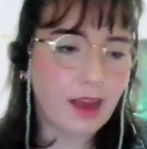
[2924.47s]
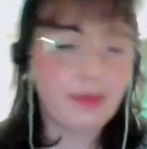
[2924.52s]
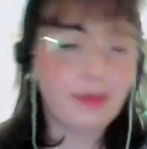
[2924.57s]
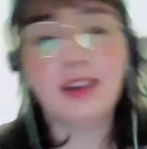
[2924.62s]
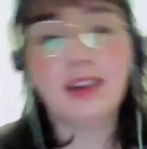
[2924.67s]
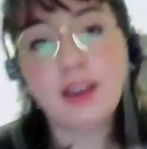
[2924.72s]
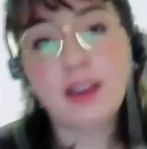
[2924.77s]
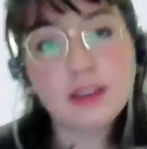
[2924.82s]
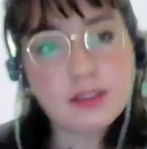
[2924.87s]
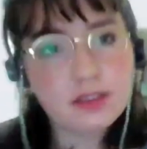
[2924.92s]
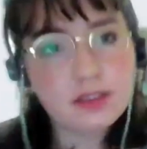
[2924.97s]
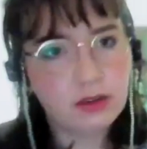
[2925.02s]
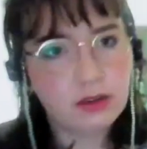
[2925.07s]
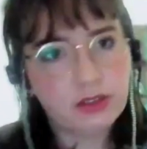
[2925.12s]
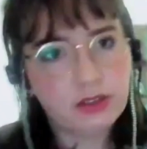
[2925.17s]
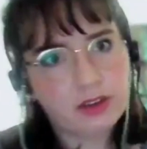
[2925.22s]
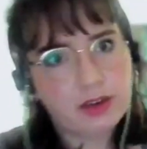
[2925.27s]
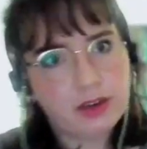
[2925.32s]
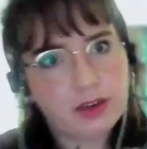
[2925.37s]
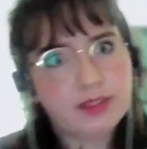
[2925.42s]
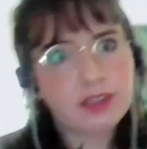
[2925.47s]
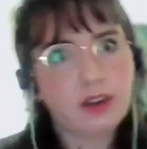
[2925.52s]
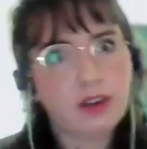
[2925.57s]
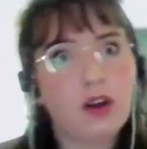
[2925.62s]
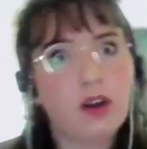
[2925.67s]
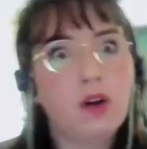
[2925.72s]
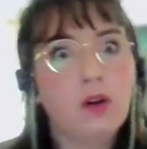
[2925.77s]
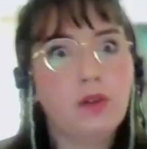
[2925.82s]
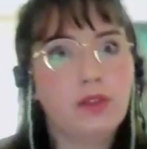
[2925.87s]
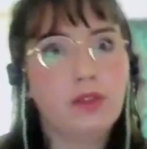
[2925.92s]
non-disclosure agreements are
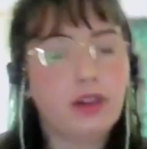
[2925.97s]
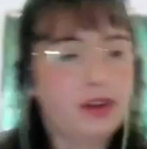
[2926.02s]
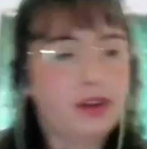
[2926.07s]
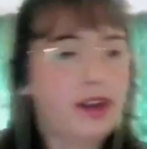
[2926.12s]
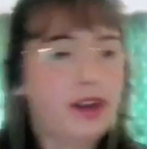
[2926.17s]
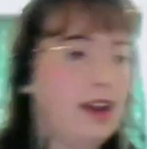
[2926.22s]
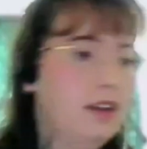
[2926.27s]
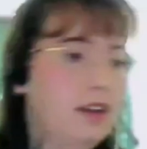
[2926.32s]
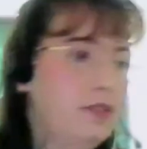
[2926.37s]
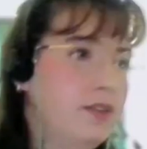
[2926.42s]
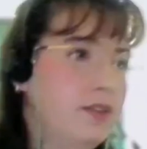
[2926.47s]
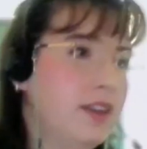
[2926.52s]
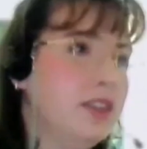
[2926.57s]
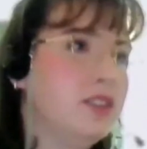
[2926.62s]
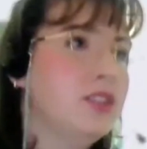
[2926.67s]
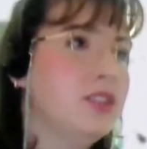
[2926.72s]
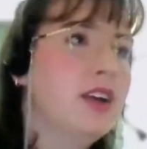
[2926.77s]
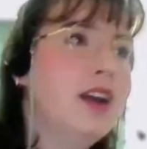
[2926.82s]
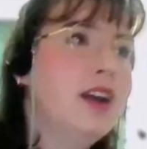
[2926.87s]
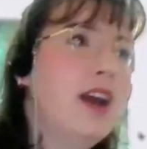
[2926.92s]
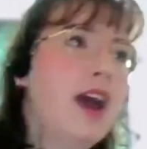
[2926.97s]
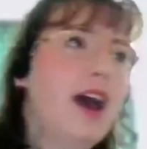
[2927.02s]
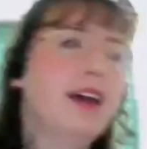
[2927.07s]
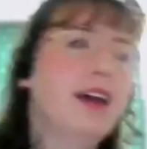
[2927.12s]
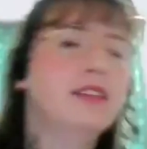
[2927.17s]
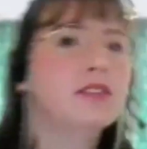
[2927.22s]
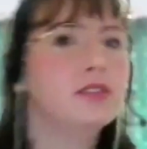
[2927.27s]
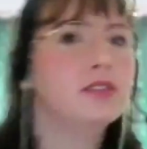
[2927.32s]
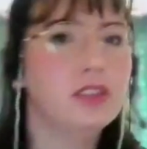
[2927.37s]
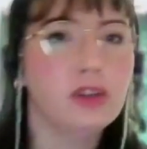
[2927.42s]
a whole nother kettle of fish
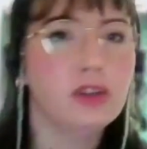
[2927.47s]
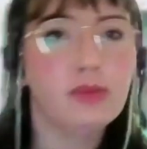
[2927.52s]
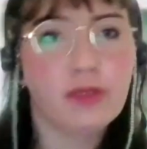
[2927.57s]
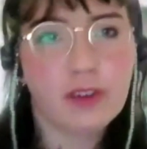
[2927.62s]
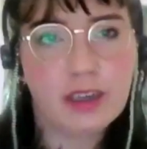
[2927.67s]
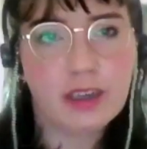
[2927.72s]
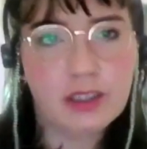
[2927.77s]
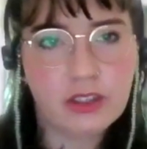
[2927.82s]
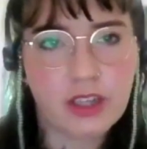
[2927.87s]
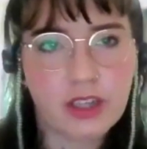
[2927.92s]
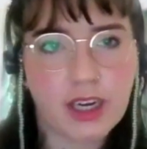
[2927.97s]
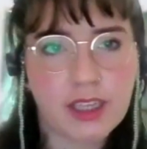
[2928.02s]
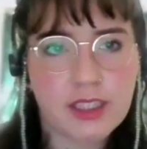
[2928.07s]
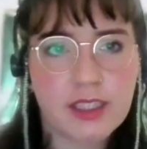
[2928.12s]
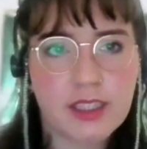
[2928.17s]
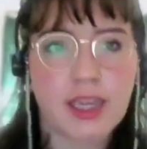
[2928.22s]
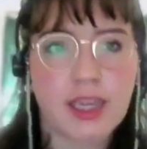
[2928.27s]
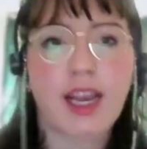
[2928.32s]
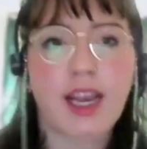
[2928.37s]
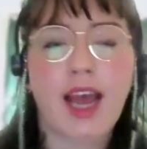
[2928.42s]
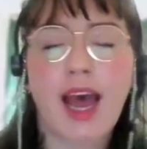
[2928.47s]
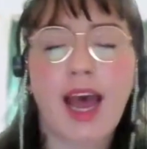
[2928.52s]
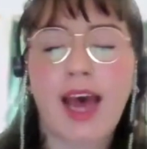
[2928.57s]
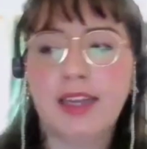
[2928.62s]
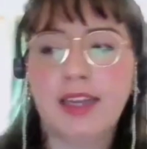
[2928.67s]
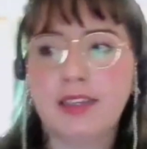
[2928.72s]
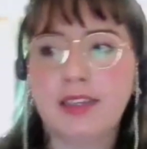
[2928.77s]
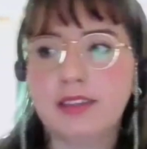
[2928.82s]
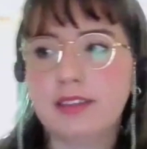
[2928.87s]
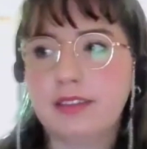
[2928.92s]
and super interesting.
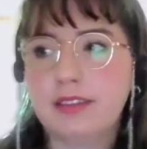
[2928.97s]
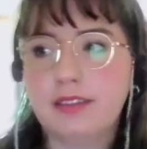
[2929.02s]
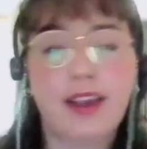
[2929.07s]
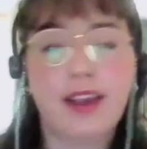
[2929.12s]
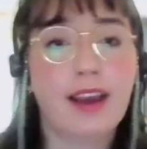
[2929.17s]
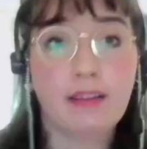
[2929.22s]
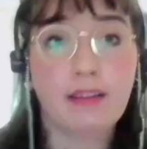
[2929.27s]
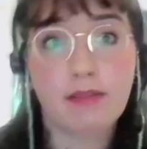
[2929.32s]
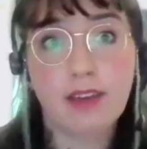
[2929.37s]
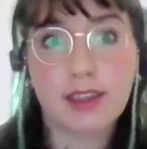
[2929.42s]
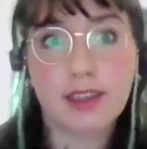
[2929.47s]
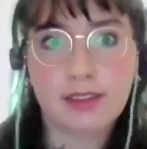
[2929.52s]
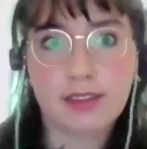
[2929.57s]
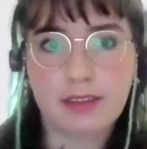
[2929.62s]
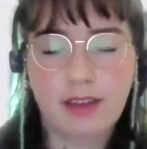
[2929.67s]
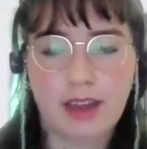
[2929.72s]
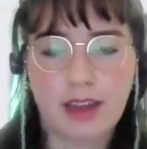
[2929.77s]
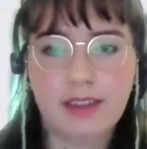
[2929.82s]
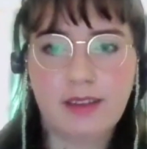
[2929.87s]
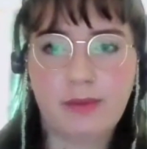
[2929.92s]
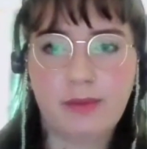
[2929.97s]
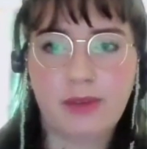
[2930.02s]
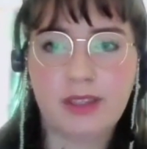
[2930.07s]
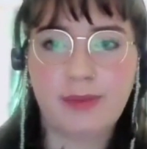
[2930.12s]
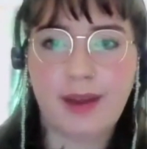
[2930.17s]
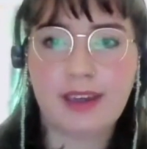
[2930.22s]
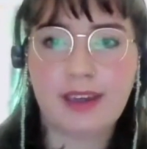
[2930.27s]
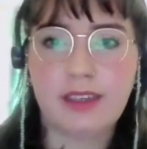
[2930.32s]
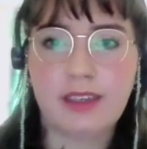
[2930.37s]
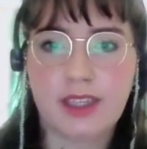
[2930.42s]
And yeah, listen, lots of
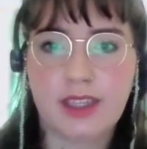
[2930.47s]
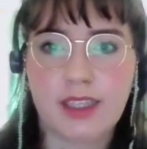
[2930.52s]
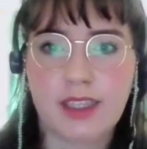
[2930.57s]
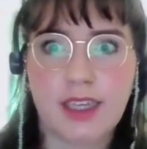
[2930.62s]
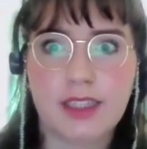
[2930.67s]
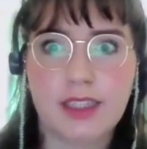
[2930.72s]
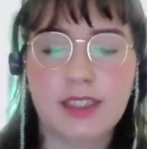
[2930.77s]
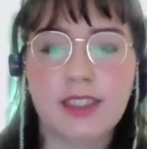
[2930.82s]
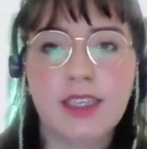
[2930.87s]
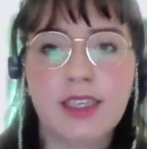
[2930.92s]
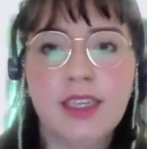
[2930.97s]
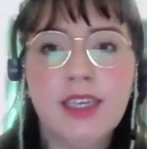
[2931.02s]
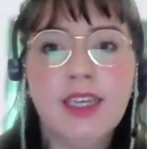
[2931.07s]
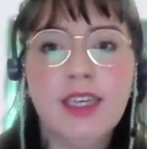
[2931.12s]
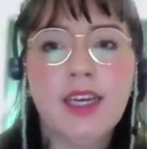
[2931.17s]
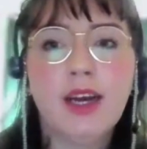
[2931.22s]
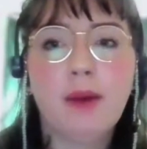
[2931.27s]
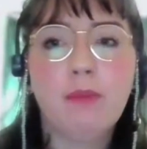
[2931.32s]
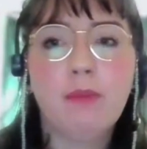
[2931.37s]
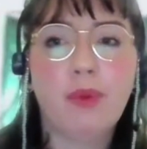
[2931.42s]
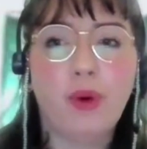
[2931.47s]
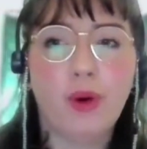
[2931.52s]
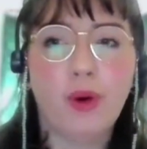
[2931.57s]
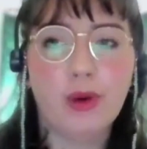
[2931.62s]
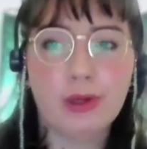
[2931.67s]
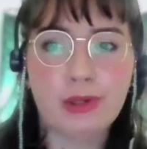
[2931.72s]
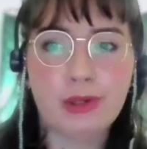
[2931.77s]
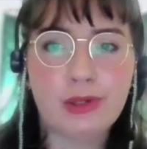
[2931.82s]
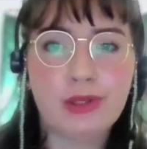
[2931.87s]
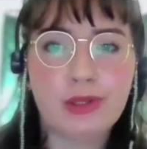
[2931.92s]
perspectives on that.
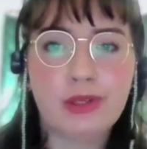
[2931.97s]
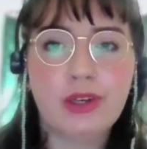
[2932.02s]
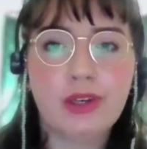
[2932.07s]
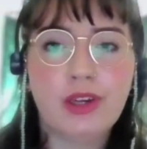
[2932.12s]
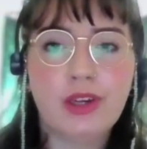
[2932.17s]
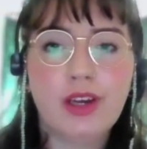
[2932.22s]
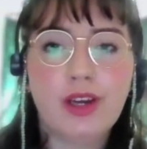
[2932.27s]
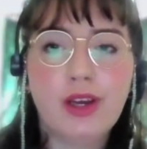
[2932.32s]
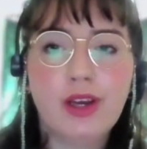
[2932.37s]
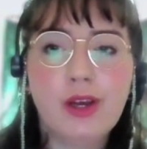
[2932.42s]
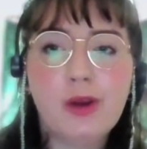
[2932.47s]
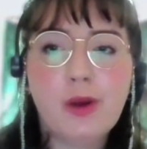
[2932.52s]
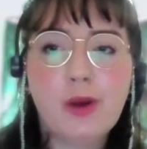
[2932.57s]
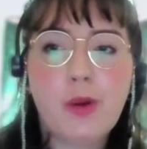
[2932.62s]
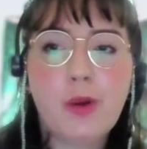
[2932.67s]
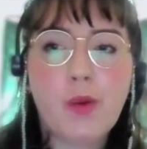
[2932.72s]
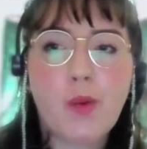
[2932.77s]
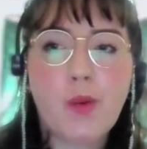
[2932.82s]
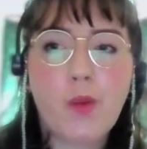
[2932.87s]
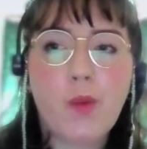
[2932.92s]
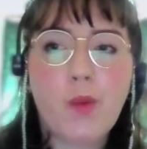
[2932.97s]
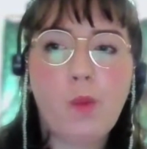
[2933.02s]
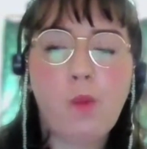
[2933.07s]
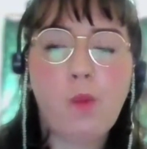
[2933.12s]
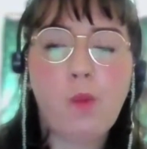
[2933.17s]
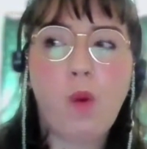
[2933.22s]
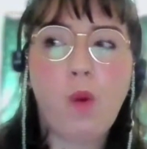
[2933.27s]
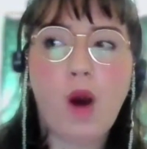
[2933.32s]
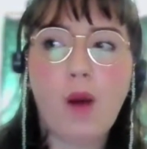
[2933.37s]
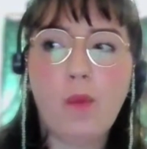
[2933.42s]
But
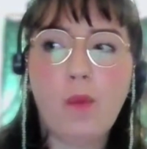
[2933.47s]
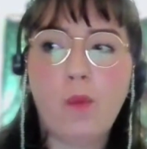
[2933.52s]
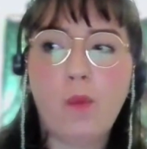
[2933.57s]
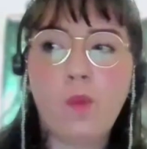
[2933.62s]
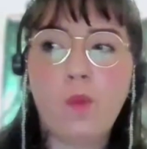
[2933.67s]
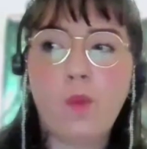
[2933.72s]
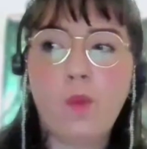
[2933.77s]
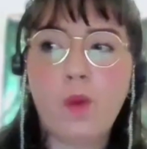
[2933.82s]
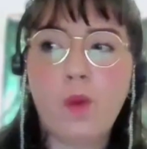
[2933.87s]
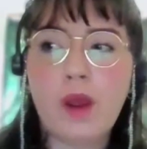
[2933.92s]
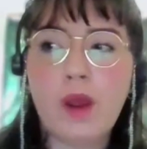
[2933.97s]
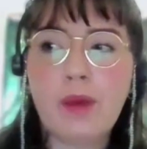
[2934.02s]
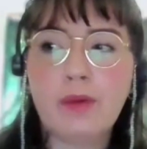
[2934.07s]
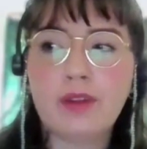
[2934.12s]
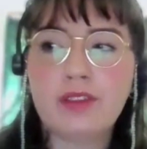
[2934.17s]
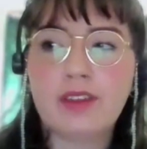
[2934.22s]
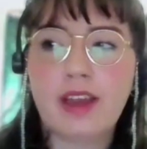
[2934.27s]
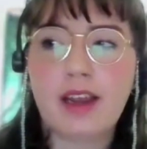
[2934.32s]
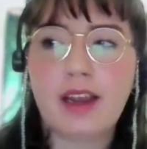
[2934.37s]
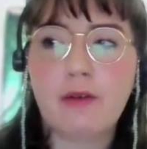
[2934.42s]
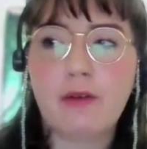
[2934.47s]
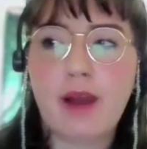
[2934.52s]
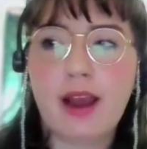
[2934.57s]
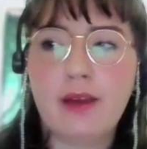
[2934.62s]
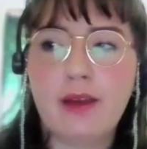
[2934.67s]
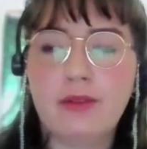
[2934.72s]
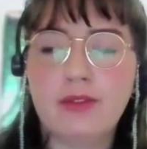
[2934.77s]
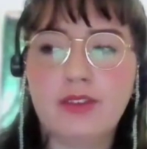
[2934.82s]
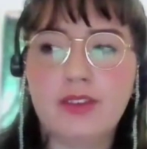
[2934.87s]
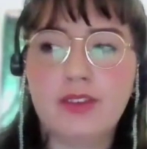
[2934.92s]
what we would say
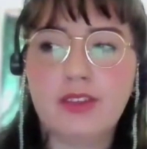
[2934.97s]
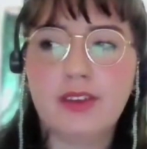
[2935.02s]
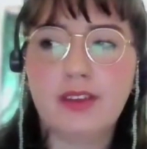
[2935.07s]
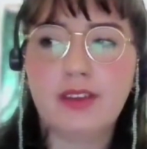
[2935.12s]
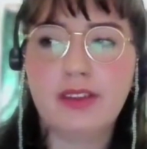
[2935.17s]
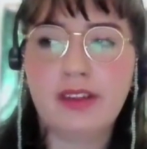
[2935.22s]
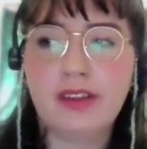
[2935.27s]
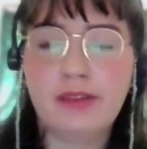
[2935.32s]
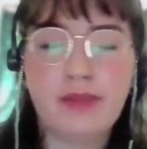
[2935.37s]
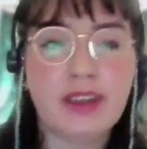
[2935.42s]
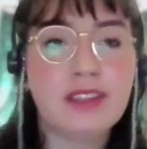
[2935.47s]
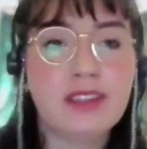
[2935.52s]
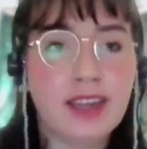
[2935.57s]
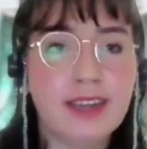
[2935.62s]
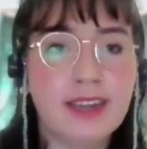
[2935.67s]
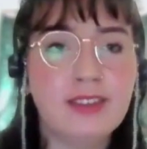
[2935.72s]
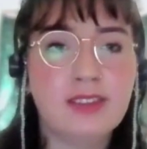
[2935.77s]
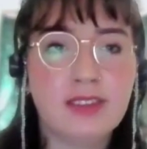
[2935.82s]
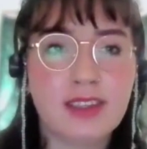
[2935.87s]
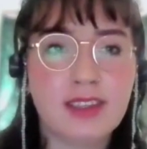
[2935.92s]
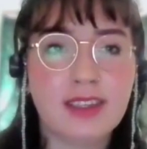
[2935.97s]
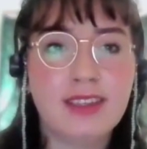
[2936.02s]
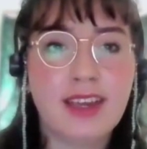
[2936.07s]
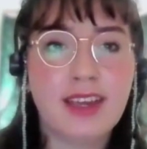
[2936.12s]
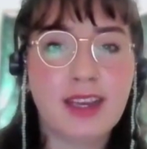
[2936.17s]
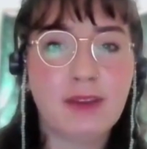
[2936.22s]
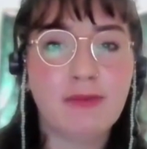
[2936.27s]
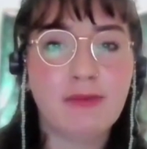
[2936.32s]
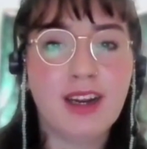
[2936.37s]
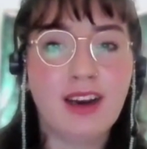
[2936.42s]
around investigations can
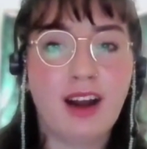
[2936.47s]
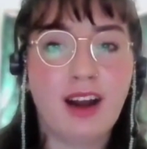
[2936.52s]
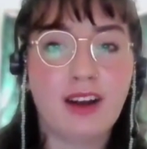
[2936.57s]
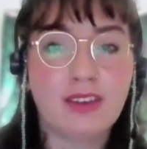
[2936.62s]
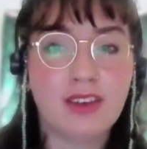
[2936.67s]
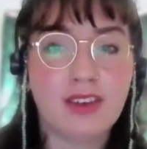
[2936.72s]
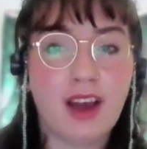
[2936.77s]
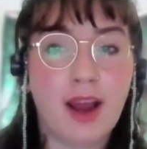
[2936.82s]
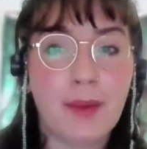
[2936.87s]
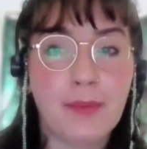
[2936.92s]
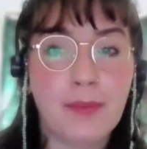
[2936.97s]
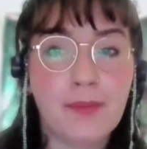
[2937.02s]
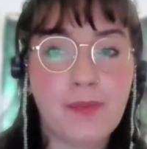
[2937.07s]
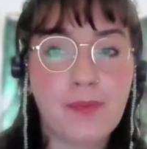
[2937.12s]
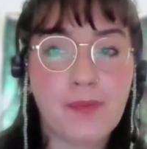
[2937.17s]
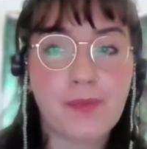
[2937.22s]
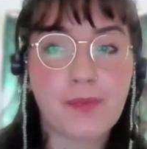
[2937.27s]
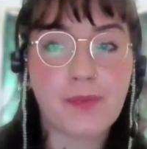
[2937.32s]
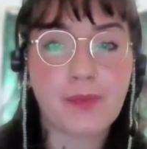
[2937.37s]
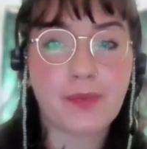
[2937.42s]
take a really long time.